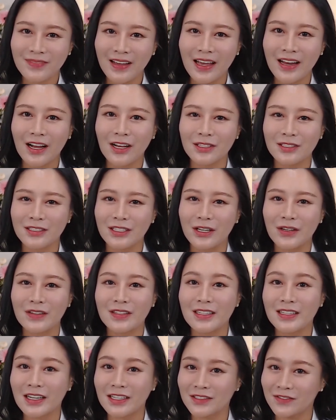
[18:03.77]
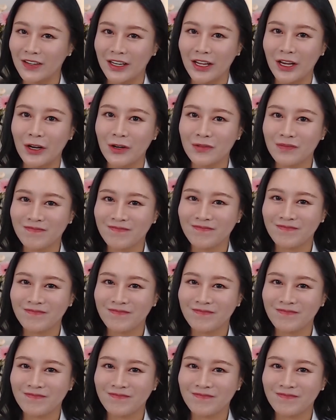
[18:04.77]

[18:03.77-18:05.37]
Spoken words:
And I'll see you in the next video.